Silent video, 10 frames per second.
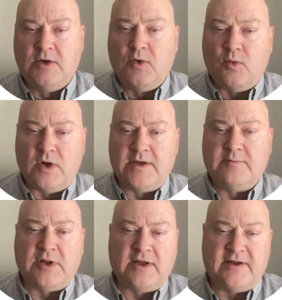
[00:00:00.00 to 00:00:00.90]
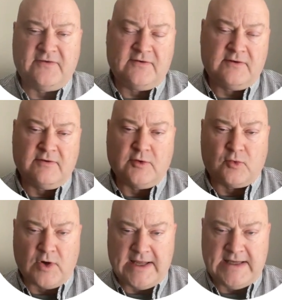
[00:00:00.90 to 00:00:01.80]
1 plus the
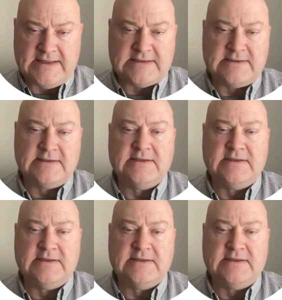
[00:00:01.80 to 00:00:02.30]
rate,